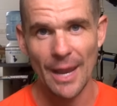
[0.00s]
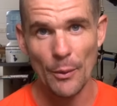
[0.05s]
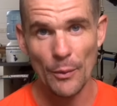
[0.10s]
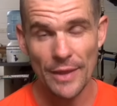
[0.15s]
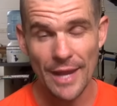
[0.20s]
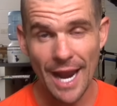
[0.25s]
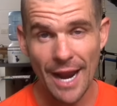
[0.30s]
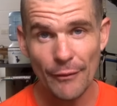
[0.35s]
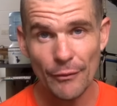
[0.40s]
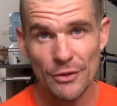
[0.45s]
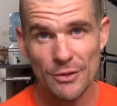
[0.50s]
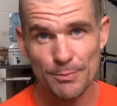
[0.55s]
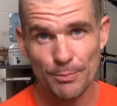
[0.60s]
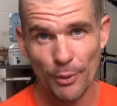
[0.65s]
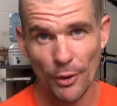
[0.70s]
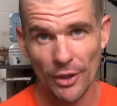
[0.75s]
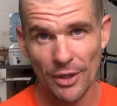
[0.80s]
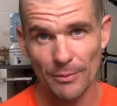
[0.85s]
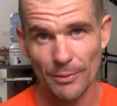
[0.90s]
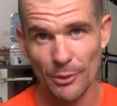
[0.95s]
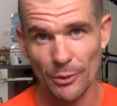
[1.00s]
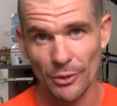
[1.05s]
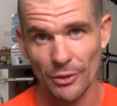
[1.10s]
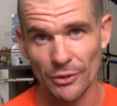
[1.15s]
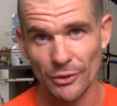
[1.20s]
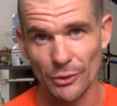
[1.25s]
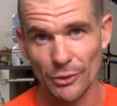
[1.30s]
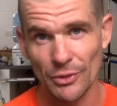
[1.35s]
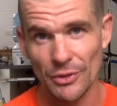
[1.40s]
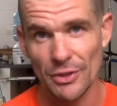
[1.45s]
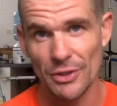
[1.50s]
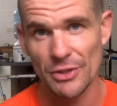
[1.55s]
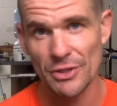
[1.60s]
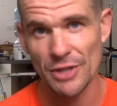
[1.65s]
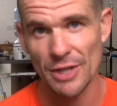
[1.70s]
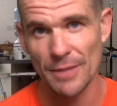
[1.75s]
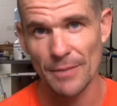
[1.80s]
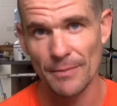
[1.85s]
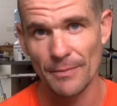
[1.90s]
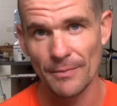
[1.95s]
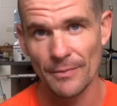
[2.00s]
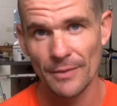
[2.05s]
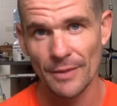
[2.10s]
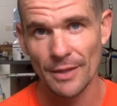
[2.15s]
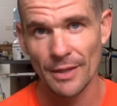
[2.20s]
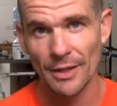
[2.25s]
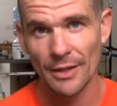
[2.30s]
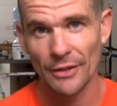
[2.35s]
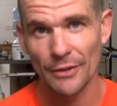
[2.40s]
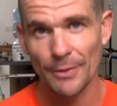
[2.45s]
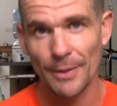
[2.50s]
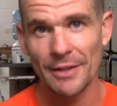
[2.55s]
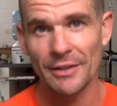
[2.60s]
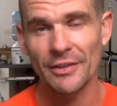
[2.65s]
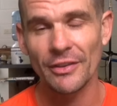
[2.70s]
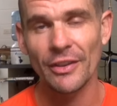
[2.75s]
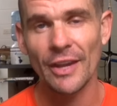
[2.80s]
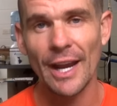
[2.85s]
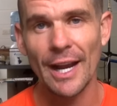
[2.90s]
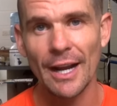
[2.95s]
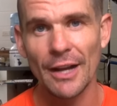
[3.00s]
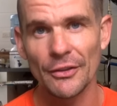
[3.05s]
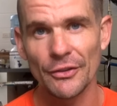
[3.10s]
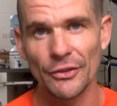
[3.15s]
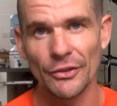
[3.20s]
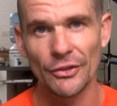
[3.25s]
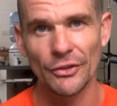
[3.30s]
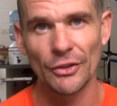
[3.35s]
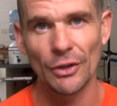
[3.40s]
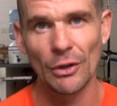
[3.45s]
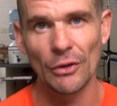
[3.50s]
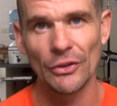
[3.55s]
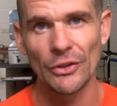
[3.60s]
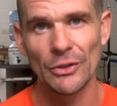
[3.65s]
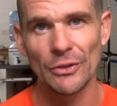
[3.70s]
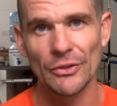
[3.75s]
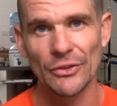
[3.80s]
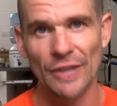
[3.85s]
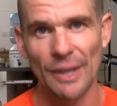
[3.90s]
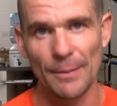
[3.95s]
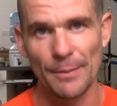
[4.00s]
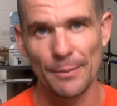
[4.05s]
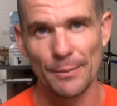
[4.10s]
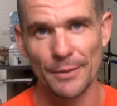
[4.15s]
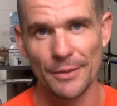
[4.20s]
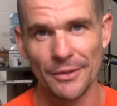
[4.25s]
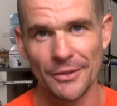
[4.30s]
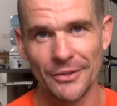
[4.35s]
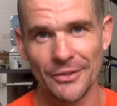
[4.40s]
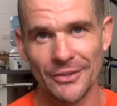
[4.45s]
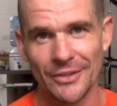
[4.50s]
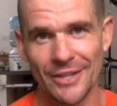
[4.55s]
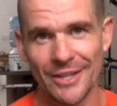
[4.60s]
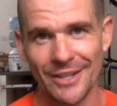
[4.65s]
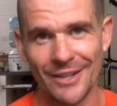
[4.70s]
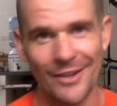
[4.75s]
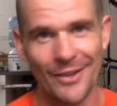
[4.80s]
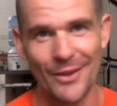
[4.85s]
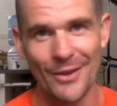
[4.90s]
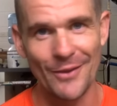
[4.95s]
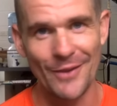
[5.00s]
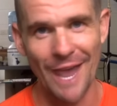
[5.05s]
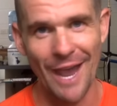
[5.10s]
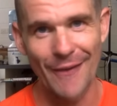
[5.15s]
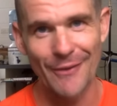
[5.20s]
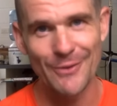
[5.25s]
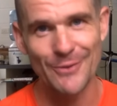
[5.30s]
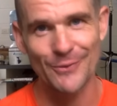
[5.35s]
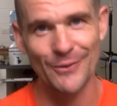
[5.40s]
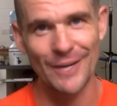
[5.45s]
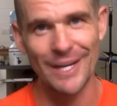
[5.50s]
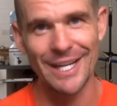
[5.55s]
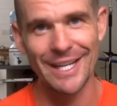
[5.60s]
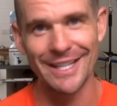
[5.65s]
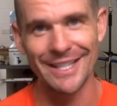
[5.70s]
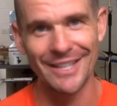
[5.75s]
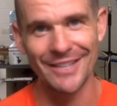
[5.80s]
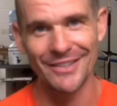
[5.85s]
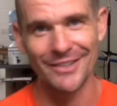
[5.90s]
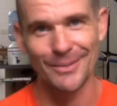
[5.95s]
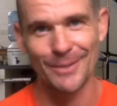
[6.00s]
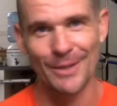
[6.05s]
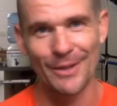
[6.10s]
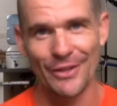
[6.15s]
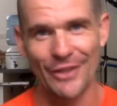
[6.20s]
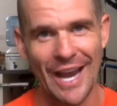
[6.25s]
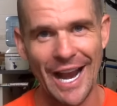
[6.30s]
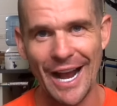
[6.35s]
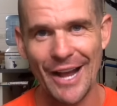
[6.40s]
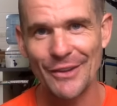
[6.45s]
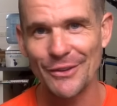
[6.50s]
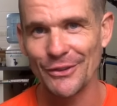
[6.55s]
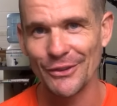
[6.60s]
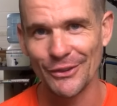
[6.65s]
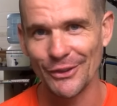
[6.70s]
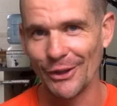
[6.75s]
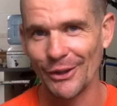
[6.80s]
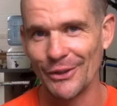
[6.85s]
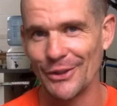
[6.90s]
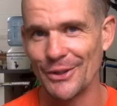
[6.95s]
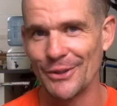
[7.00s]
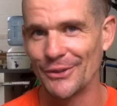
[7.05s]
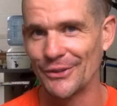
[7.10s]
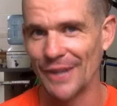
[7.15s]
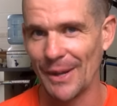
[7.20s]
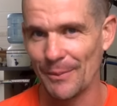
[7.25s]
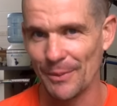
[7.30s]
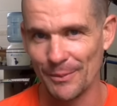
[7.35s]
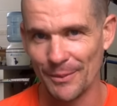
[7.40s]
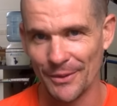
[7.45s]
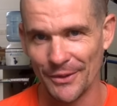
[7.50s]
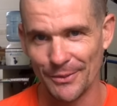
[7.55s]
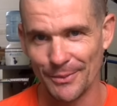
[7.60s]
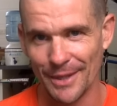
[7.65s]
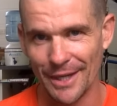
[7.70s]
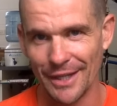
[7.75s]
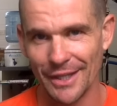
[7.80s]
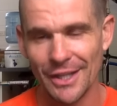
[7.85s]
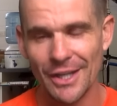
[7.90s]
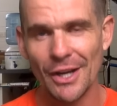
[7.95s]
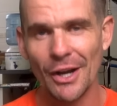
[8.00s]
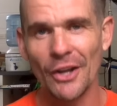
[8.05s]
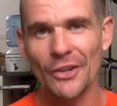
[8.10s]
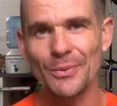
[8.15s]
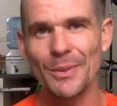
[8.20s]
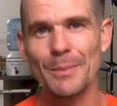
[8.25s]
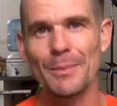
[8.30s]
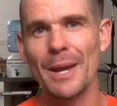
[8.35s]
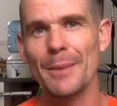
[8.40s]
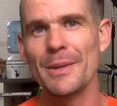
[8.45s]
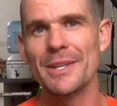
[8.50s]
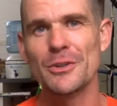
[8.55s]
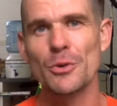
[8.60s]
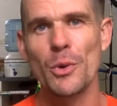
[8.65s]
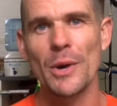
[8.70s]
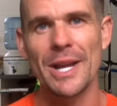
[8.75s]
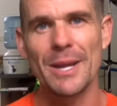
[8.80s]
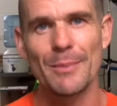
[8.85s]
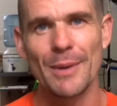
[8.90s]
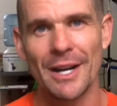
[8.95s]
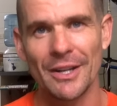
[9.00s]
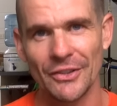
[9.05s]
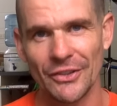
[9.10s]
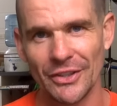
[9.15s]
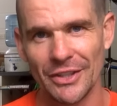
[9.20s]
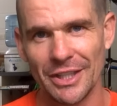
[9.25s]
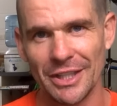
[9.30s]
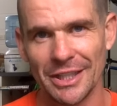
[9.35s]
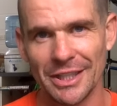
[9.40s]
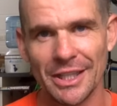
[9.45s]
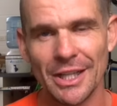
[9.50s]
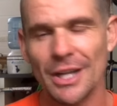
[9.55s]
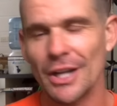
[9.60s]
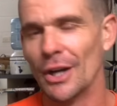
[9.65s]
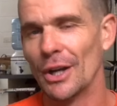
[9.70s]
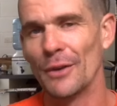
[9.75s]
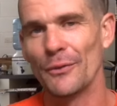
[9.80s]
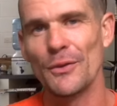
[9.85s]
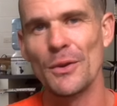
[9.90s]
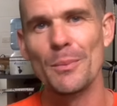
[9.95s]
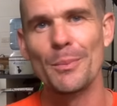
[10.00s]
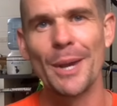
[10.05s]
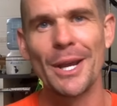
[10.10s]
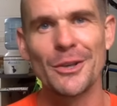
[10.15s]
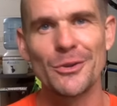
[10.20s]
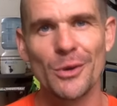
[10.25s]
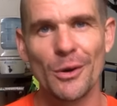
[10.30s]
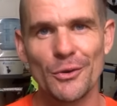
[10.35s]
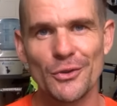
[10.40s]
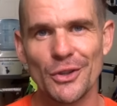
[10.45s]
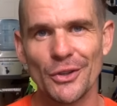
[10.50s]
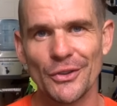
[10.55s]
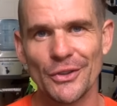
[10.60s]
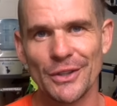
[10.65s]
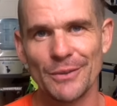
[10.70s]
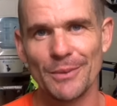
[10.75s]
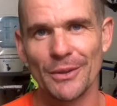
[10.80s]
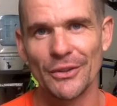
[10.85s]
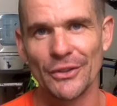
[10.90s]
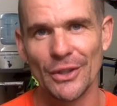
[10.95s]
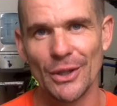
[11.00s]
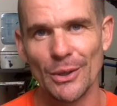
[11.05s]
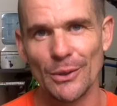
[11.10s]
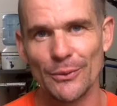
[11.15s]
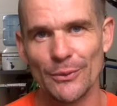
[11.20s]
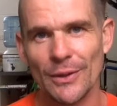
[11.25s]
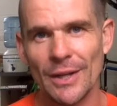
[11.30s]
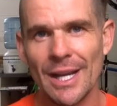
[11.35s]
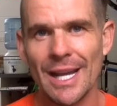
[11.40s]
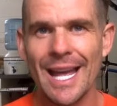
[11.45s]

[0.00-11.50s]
The average bodybuilder dude in the gym spends thousands of dollars a year on supplements. Like, the average vegan doesn't spend thousands of dollars a year on supplements, man. I spend maybe $20 a year on a few B12 shots to give myself.